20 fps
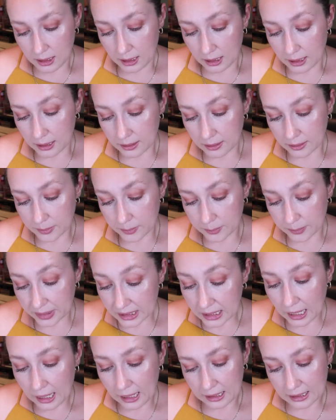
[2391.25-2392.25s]
Um, but
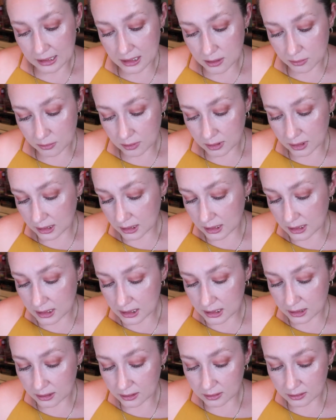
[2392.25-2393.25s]
yeah, it's a really good
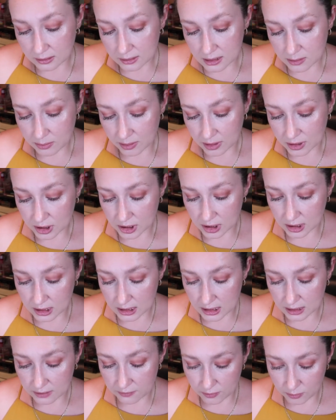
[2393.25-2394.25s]
deal,
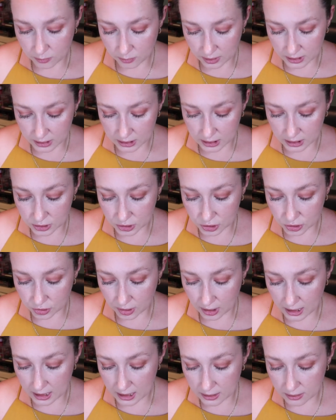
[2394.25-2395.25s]
especially if you wanted to
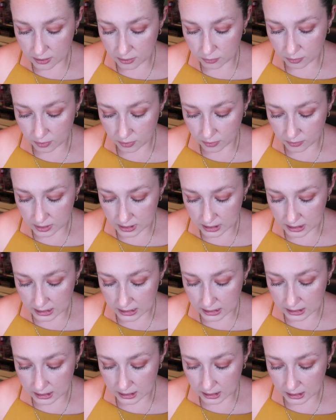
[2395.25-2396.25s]
try the Rose
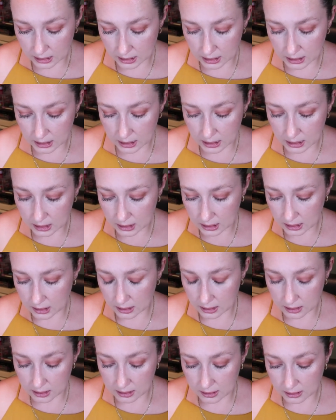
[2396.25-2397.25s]
Inc
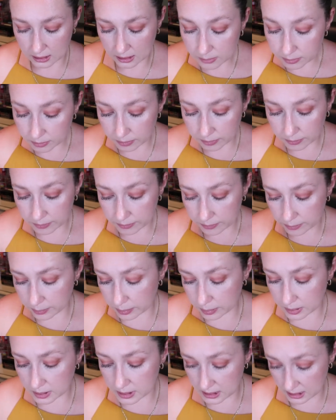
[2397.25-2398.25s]

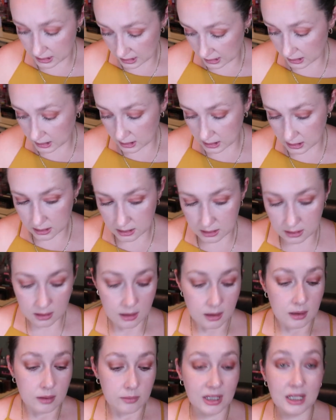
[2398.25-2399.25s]
lipsticks
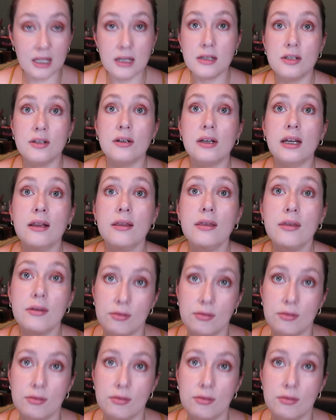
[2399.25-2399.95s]
because you get